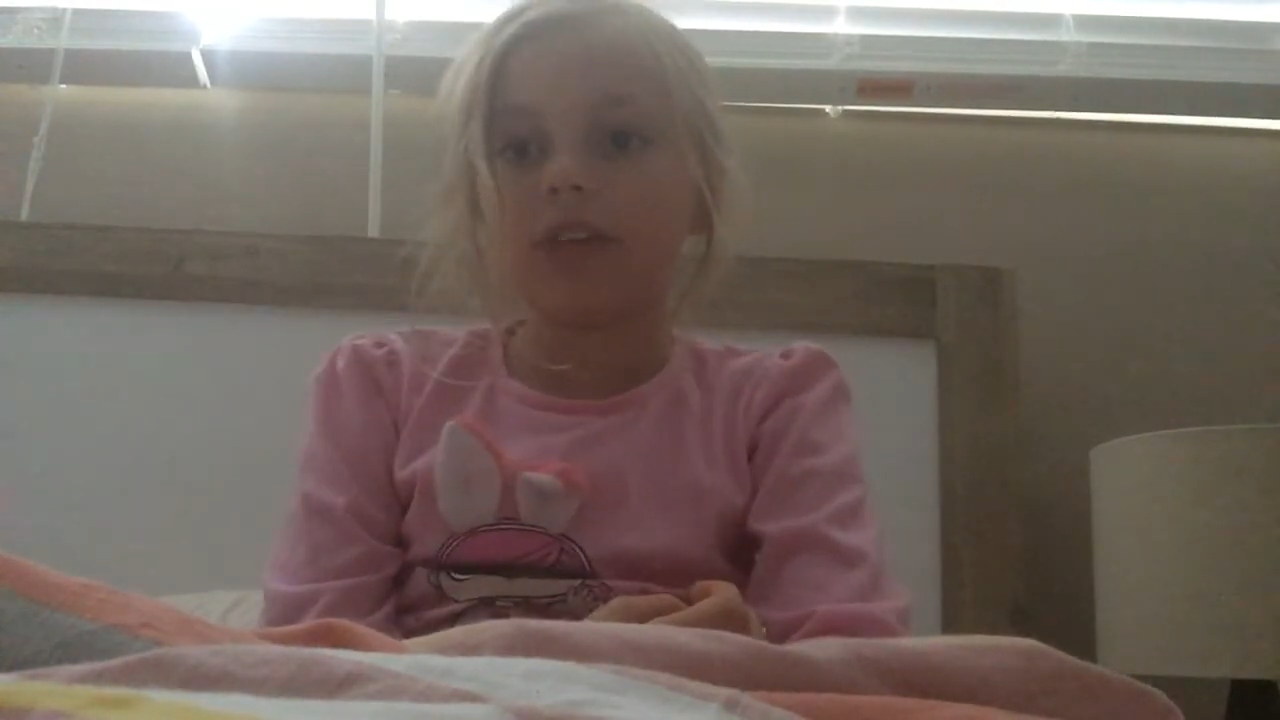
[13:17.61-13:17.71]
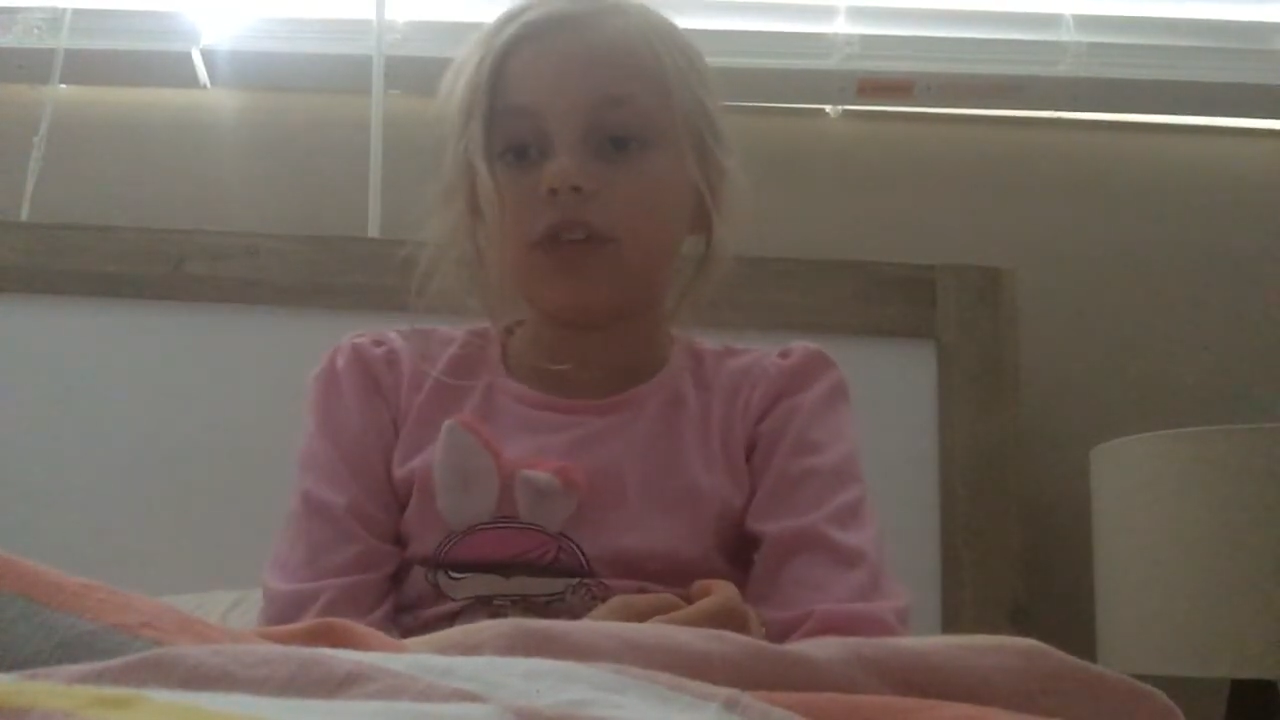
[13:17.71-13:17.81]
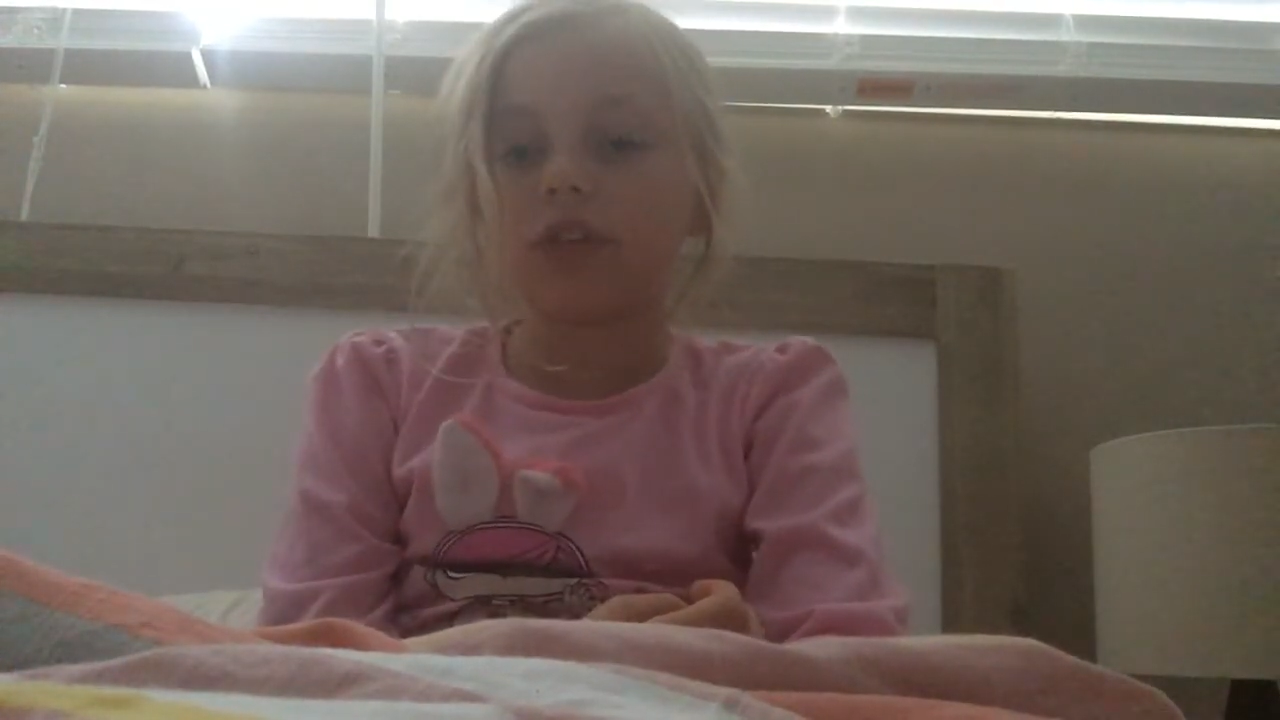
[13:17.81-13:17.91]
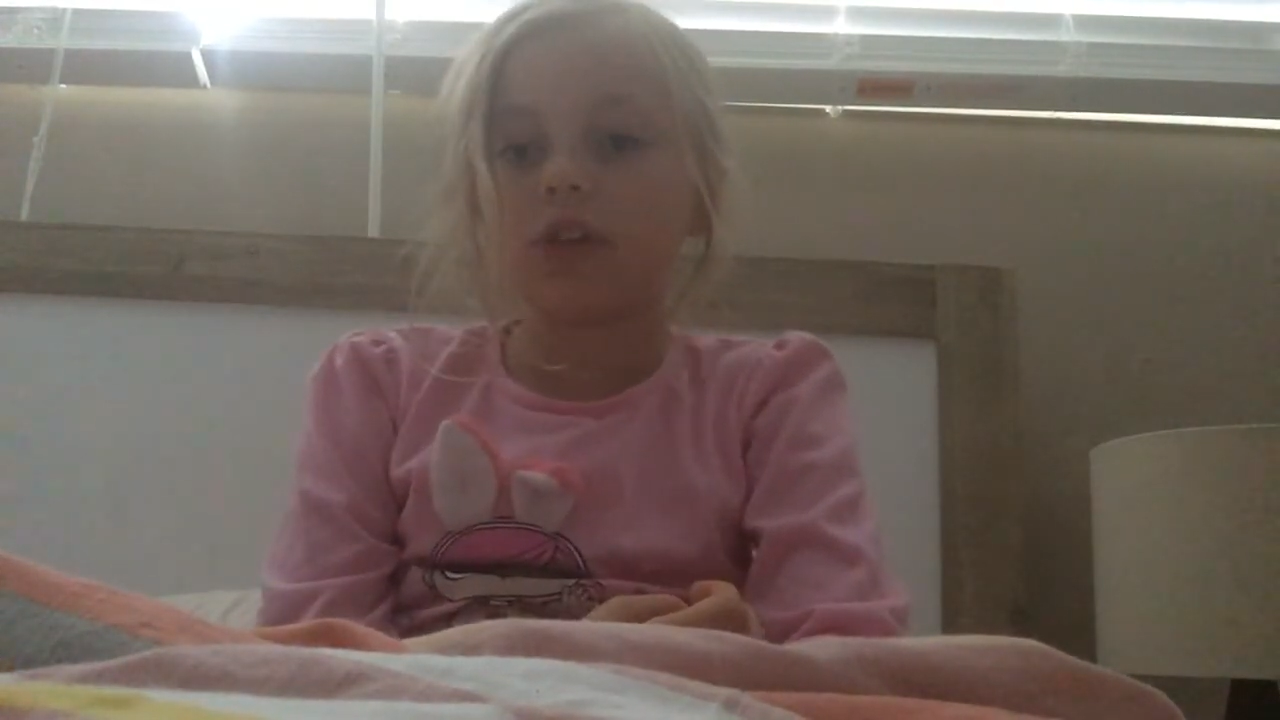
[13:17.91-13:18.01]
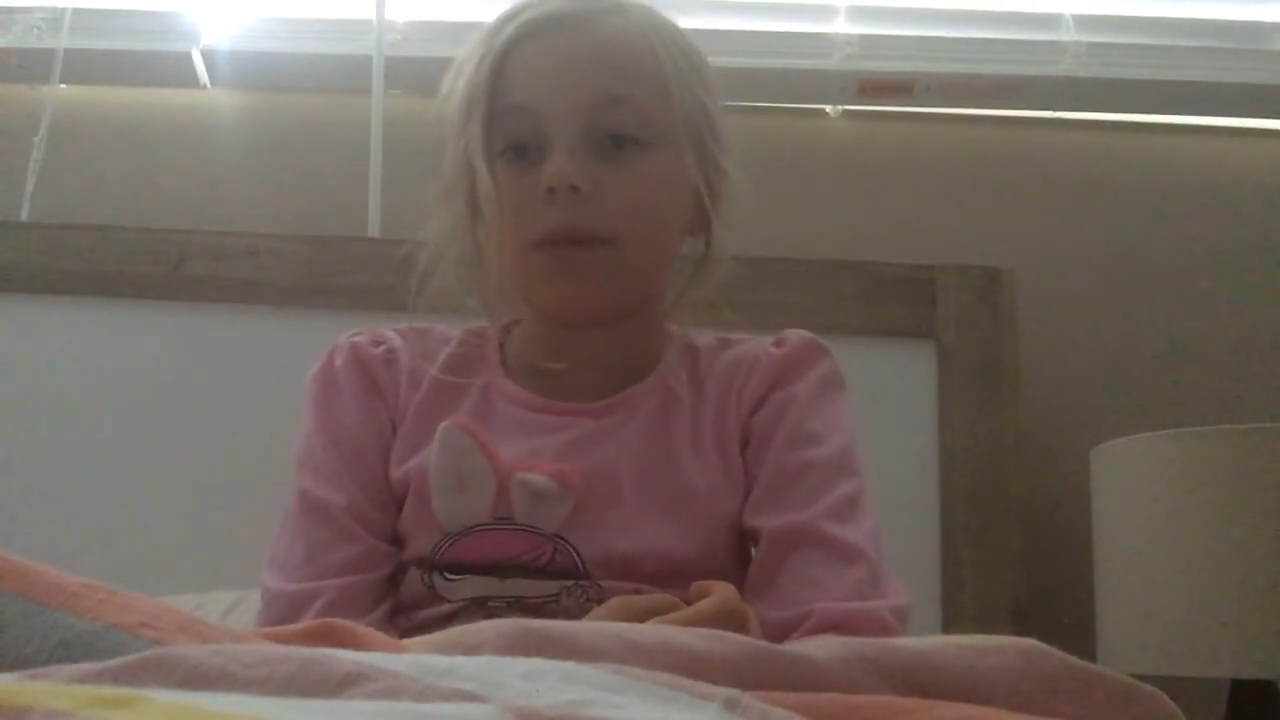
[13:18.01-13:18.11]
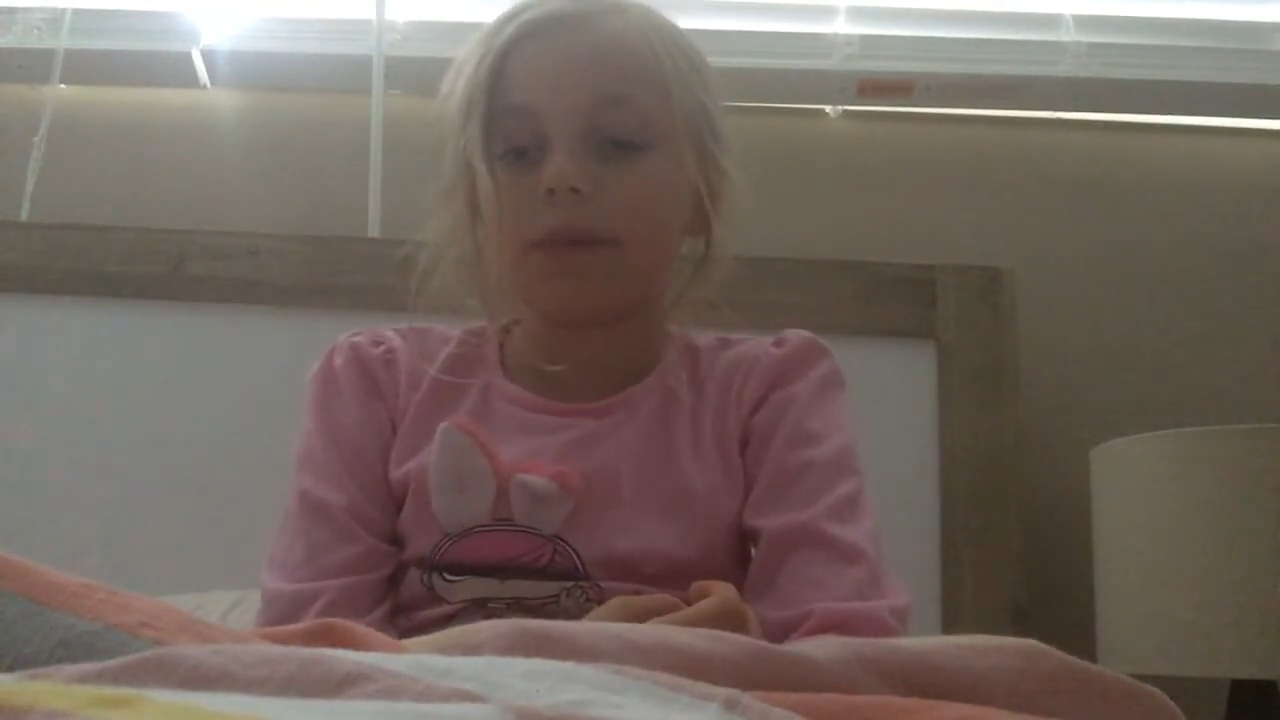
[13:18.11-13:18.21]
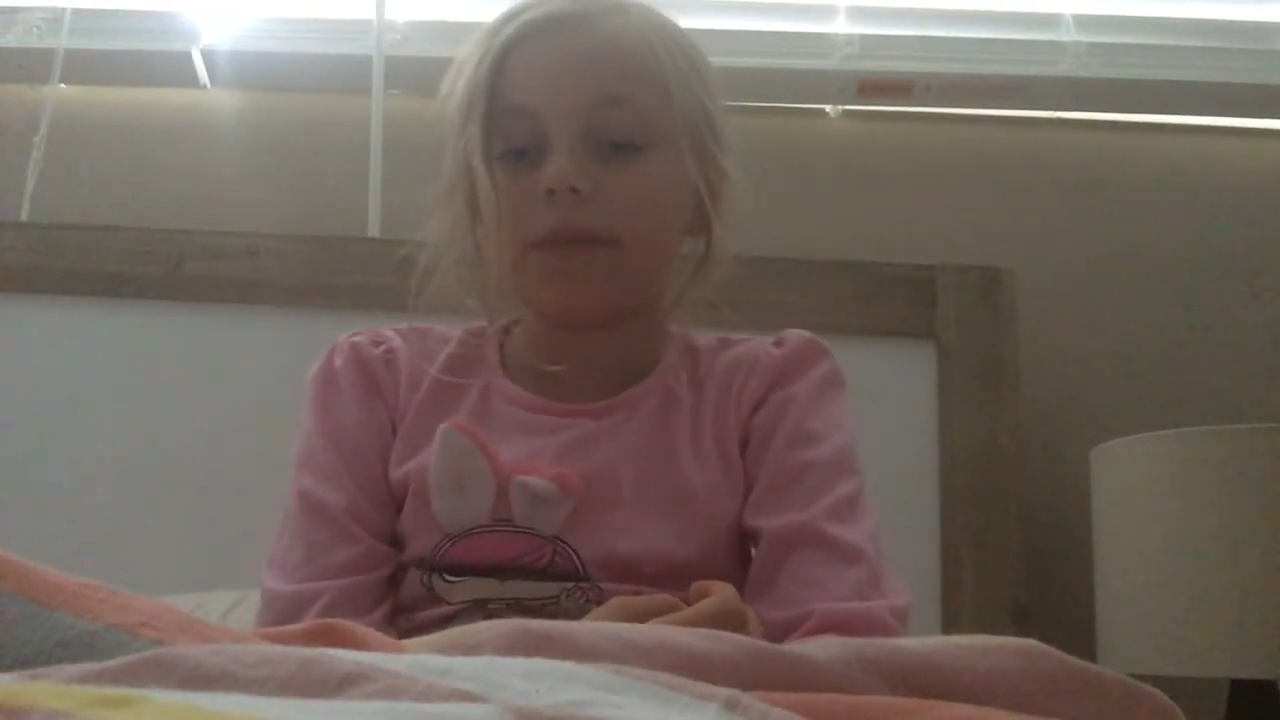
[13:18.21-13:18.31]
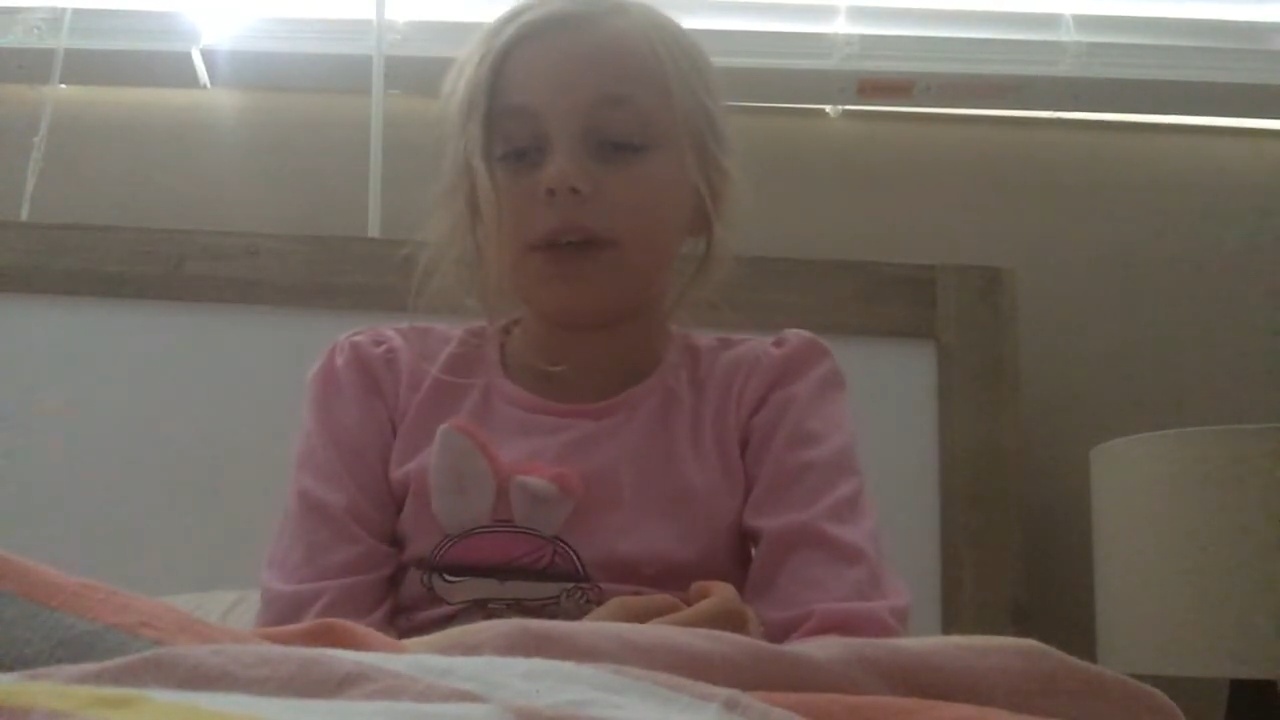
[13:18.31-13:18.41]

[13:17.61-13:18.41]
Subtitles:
don't comment